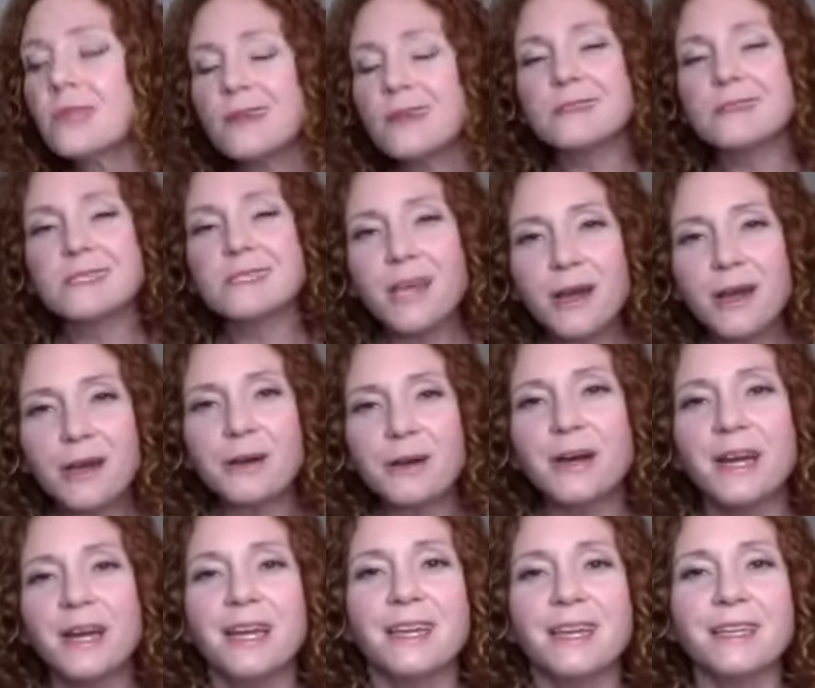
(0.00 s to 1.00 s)

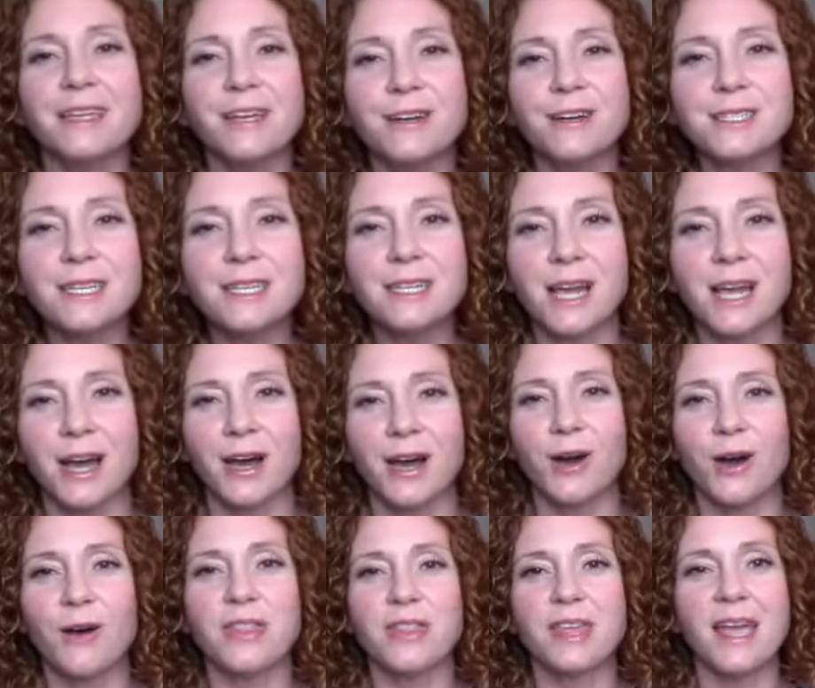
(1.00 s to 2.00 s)
So years
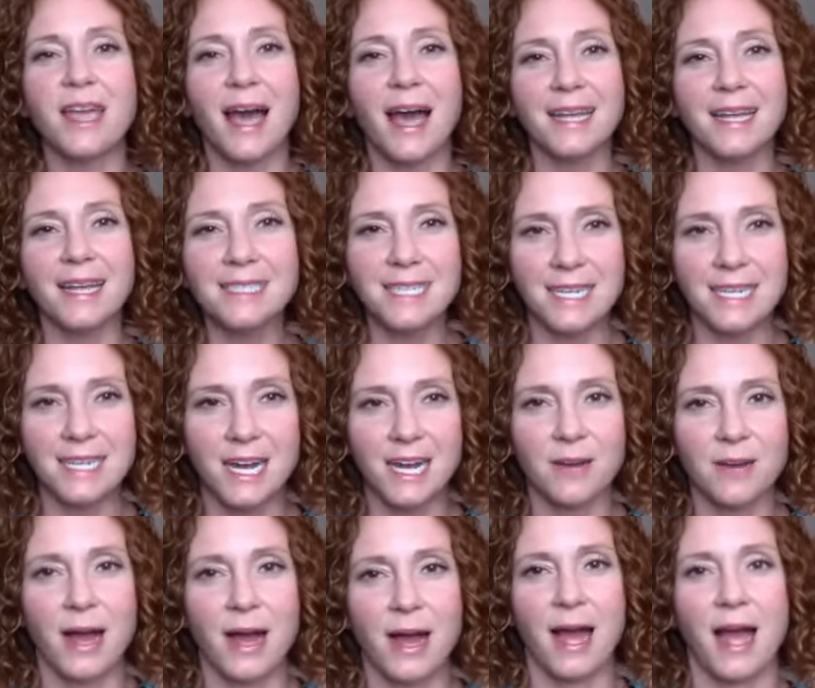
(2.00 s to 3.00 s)
ago, the idea
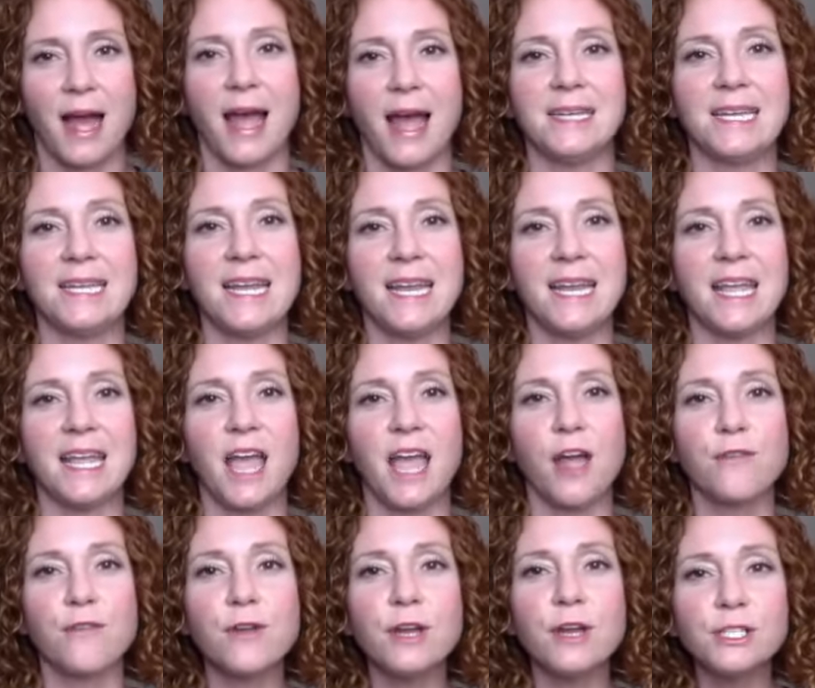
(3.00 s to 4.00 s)
behind eating
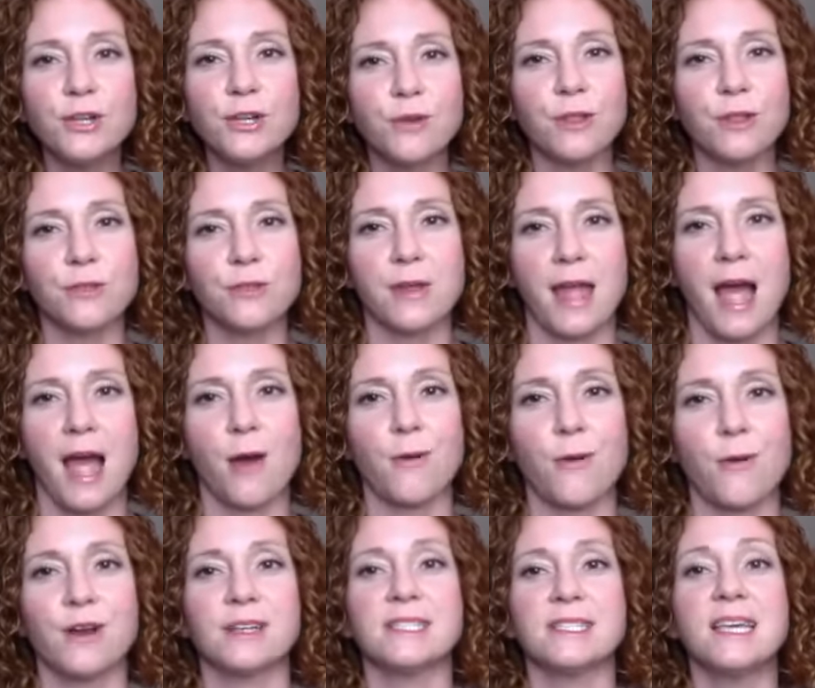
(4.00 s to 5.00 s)
every 2 to 3
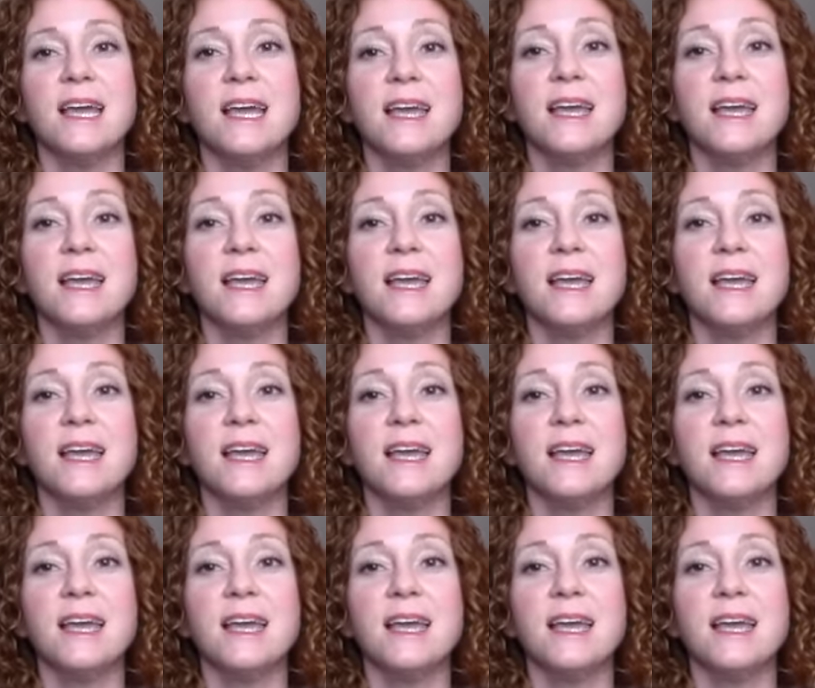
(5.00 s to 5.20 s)
hours